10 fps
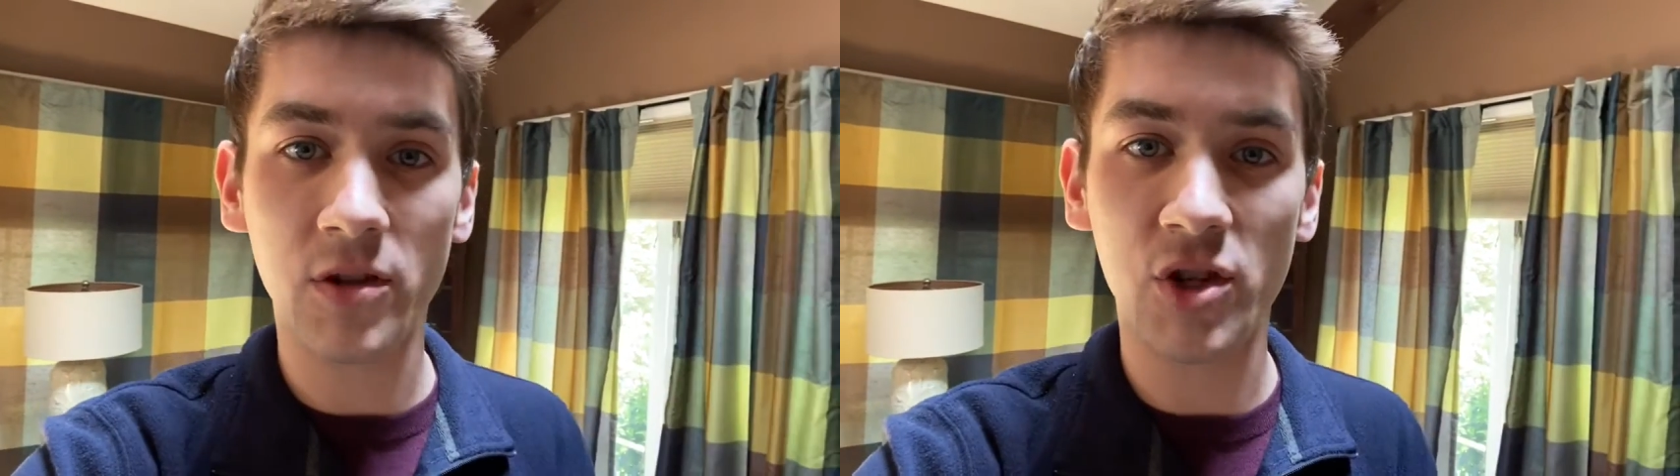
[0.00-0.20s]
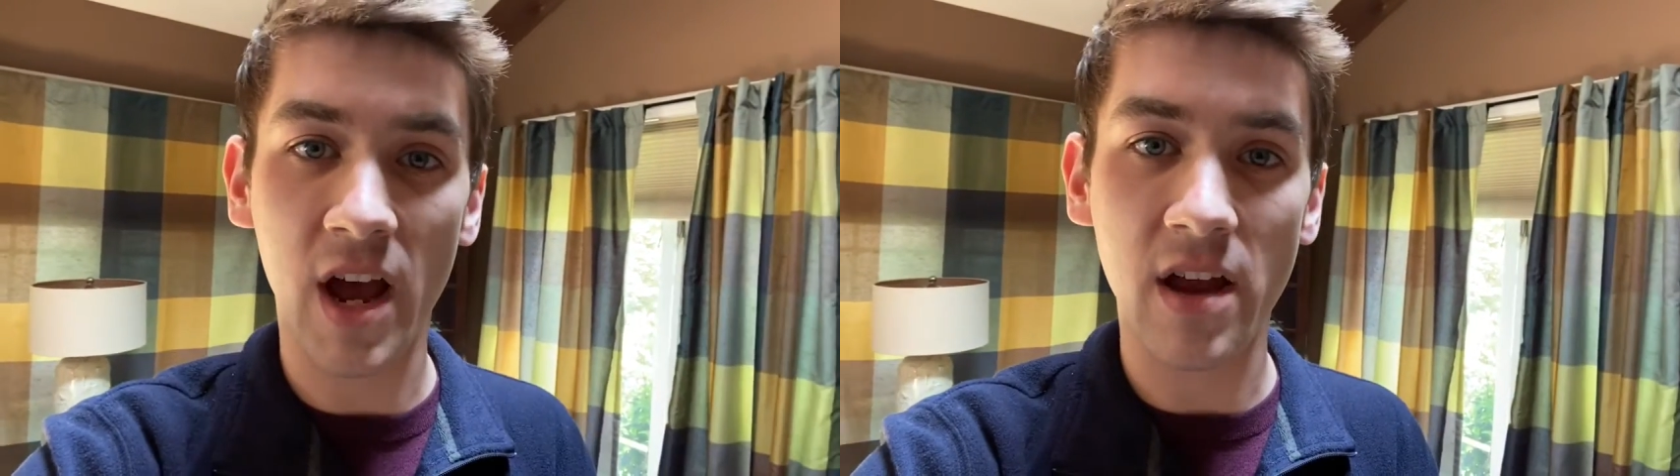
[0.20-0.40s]

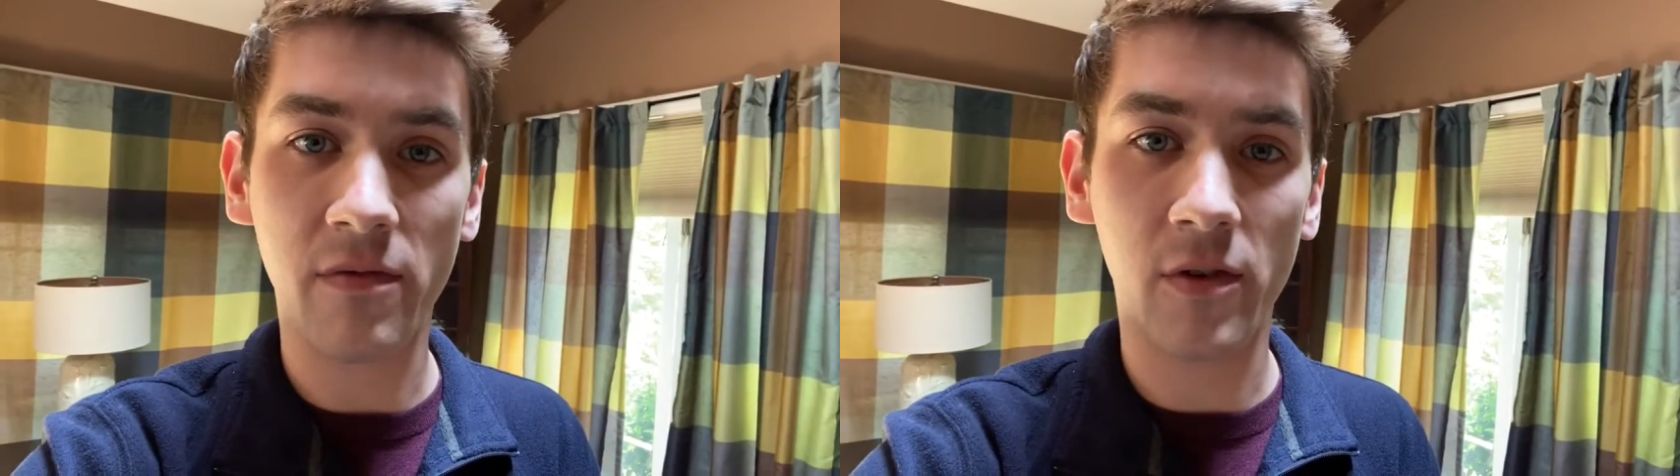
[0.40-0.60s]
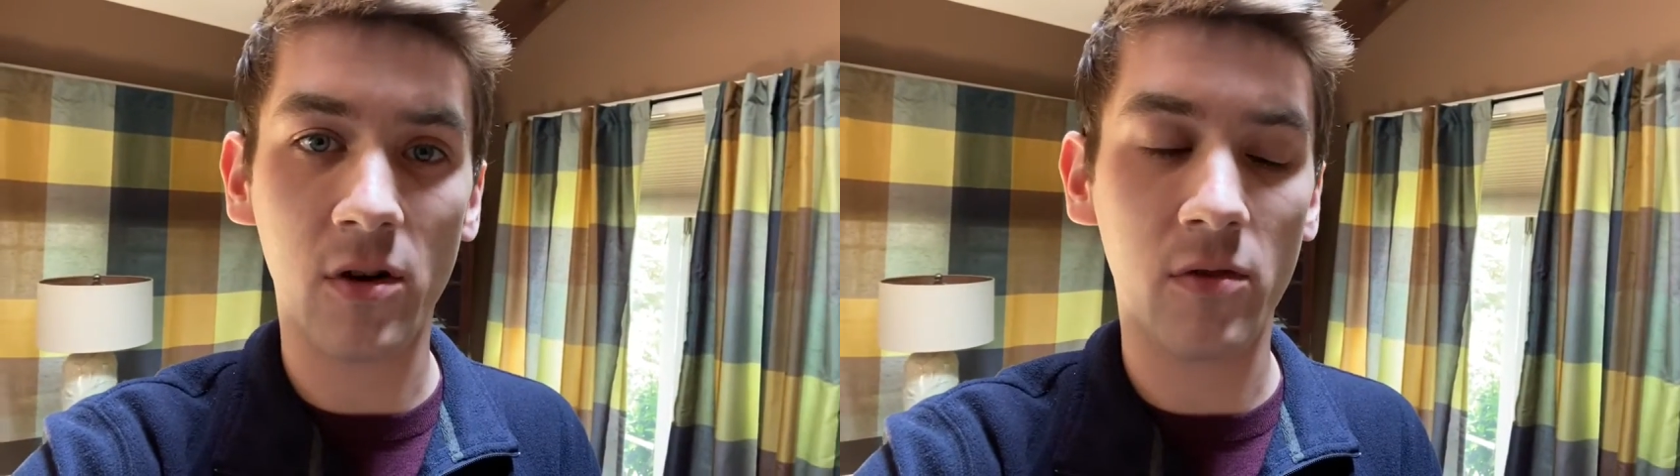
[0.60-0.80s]
chat
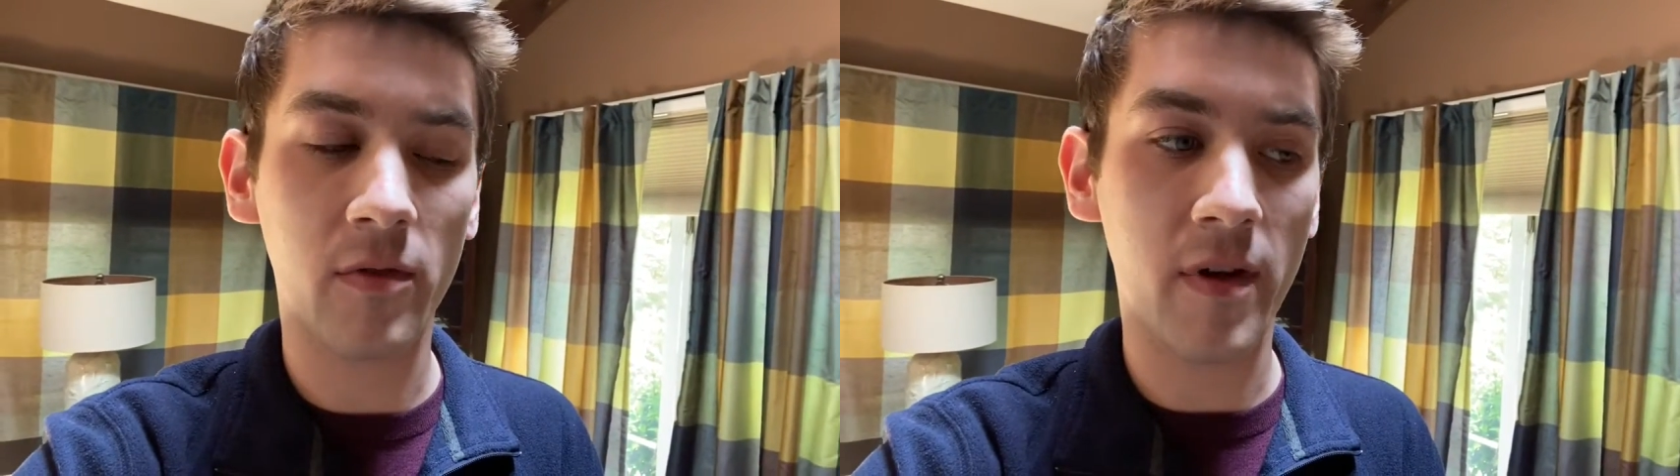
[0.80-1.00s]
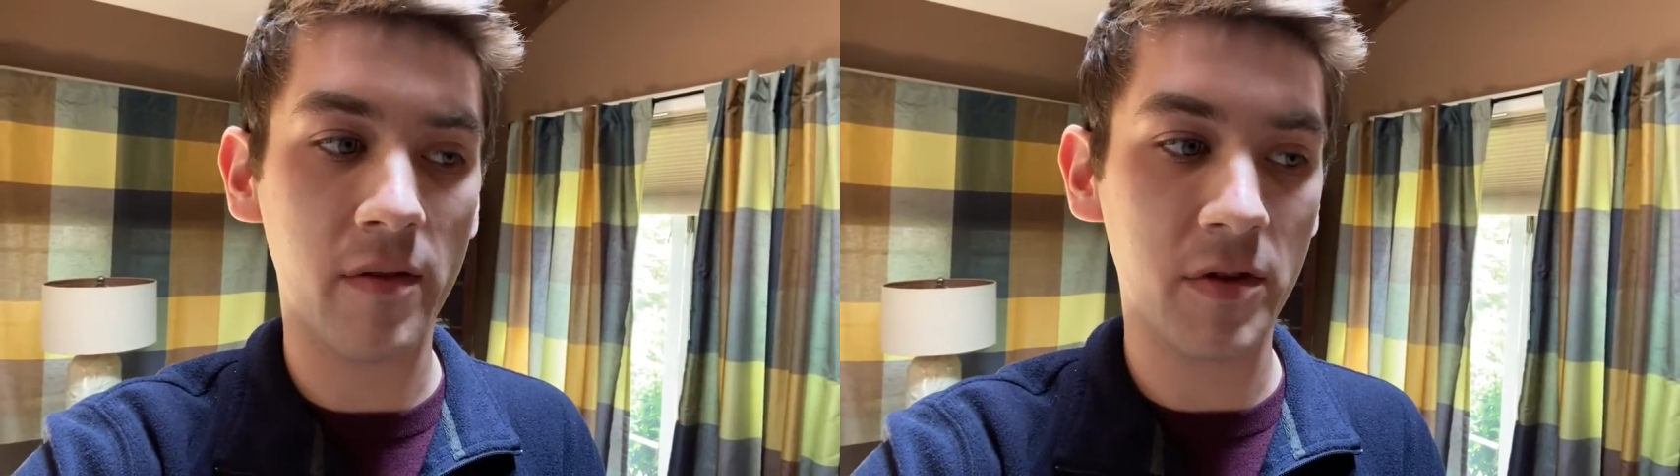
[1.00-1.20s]
for
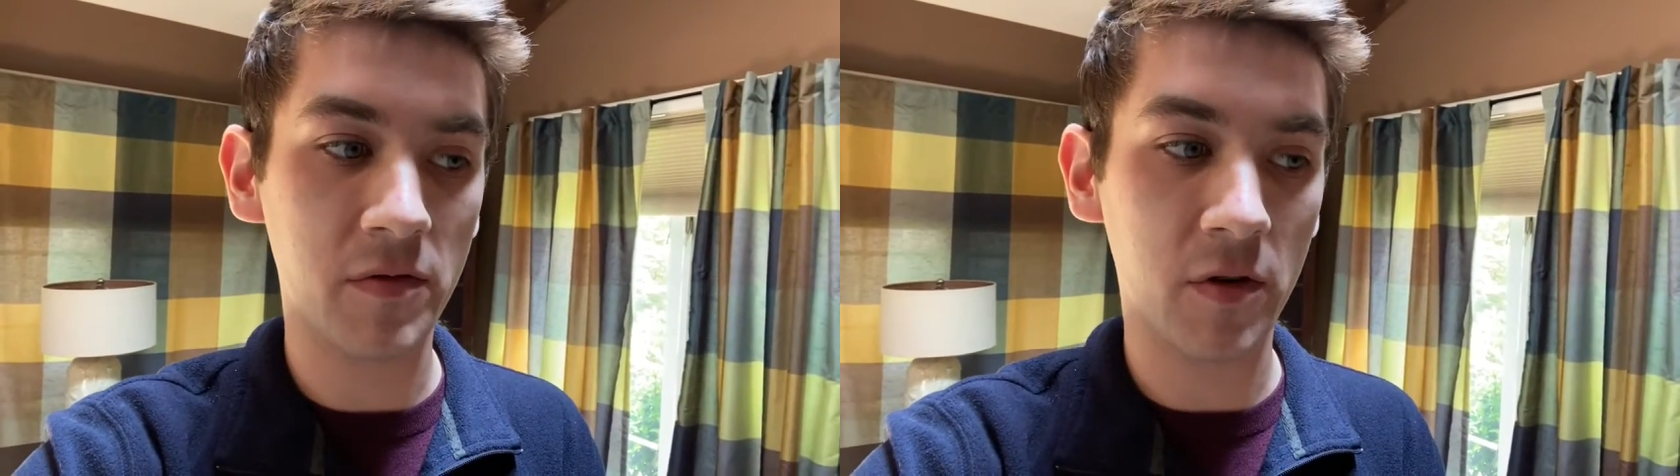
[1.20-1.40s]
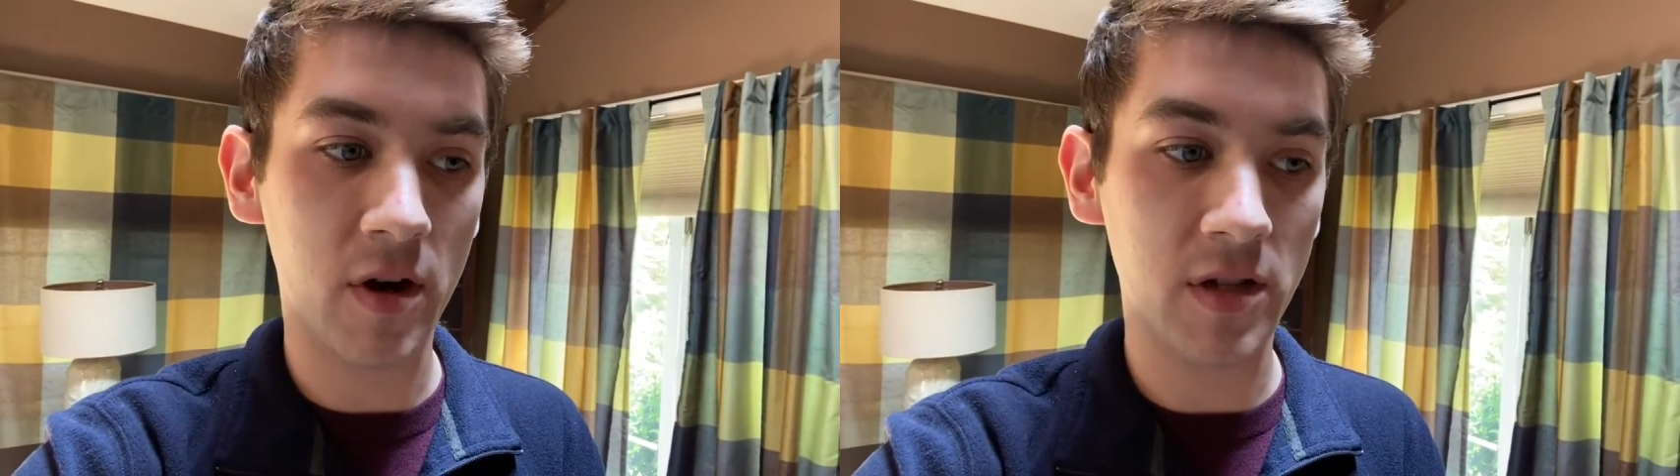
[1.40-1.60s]

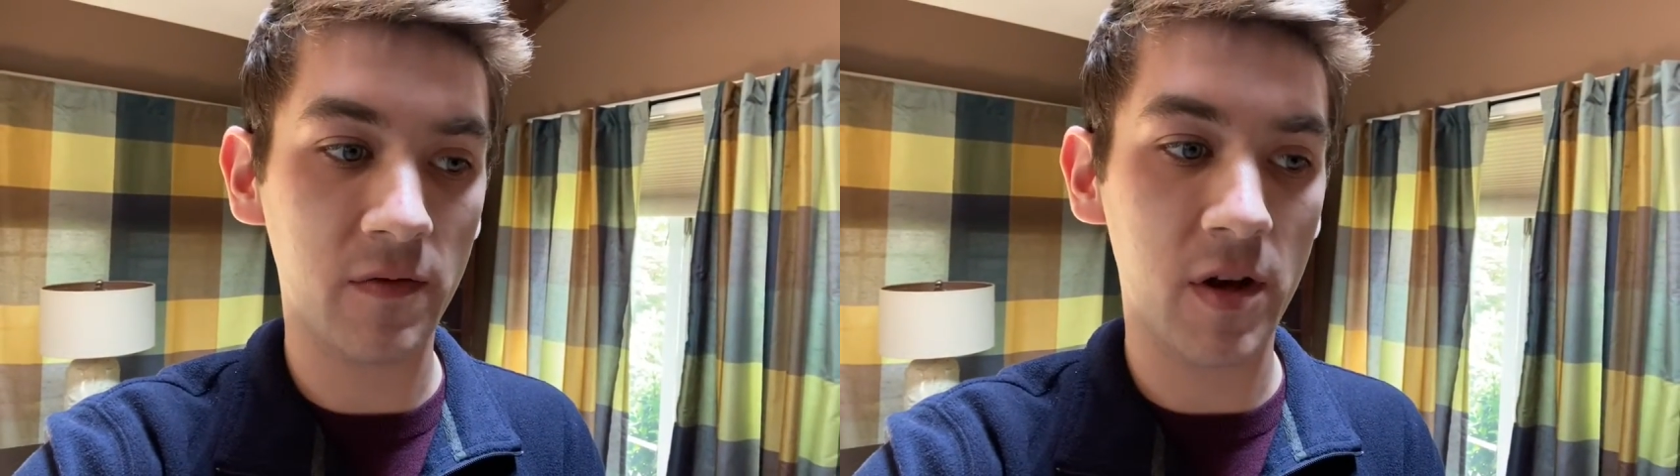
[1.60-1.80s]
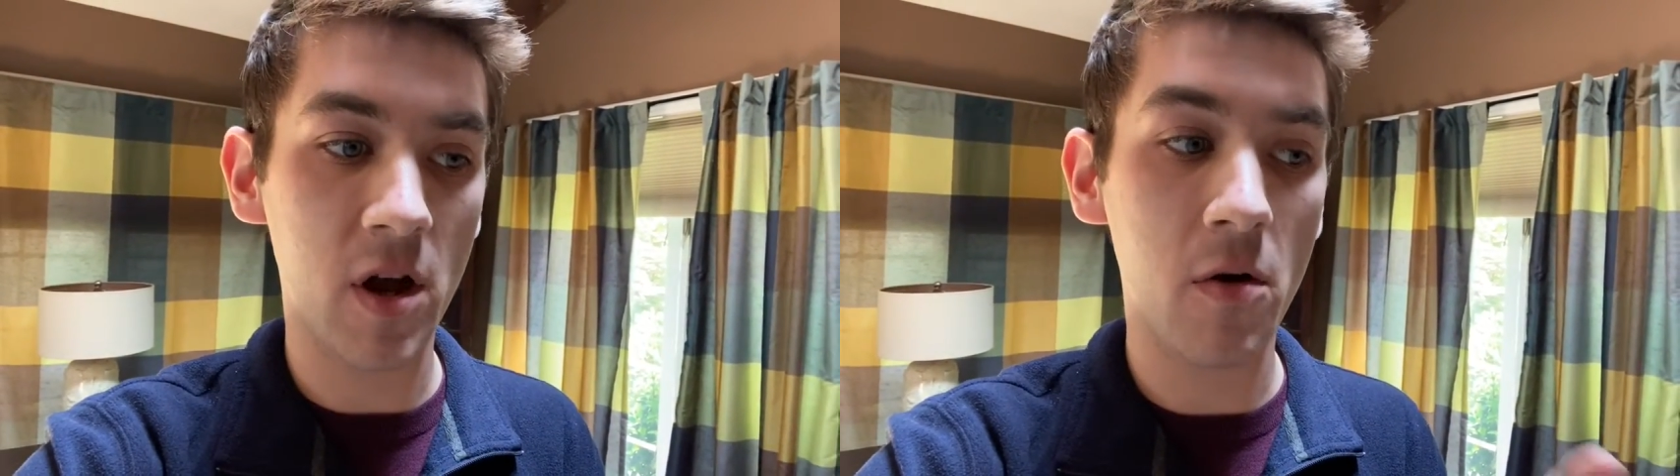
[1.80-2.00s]
Revivalist for Christ's
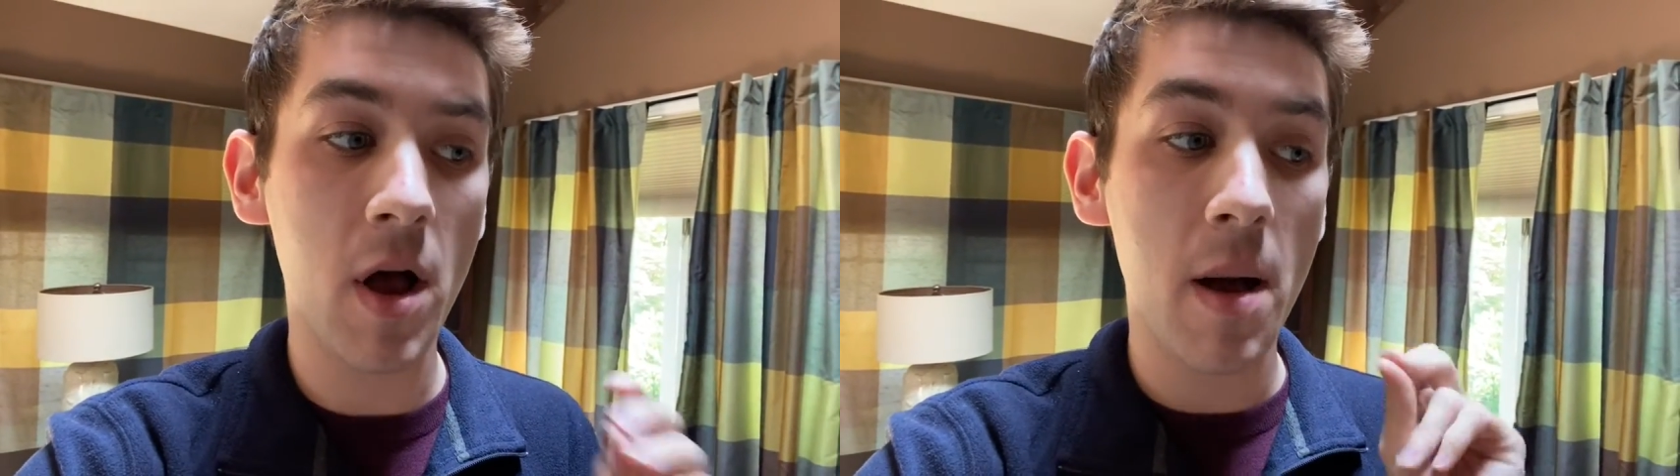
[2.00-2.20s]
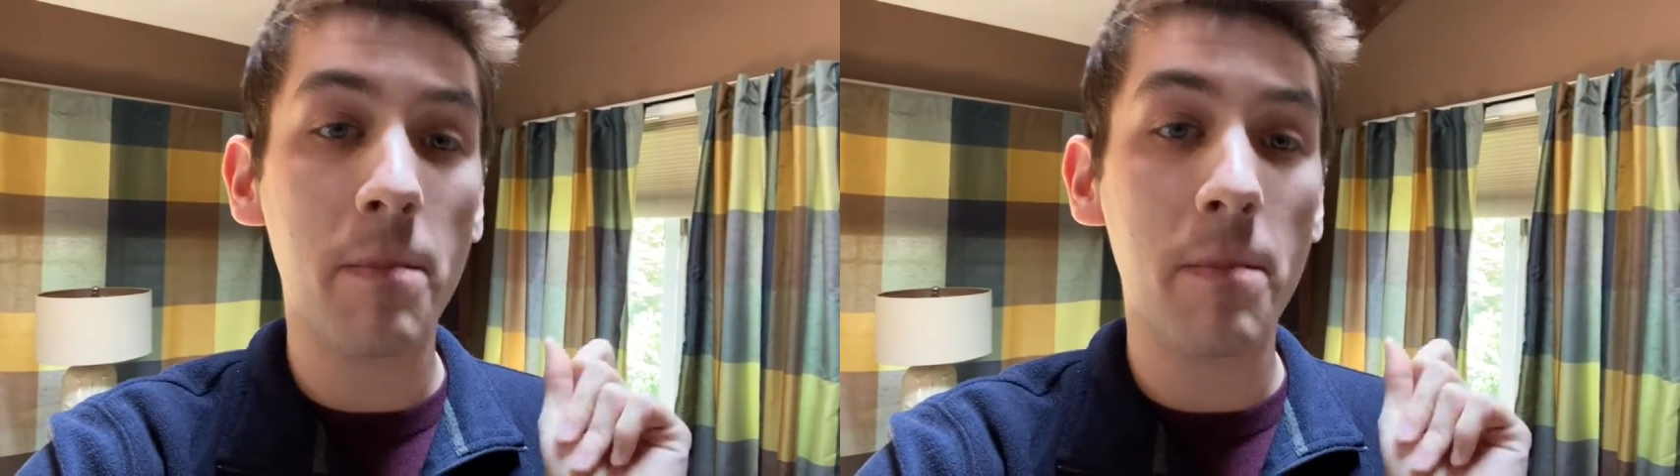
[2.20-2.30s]
video,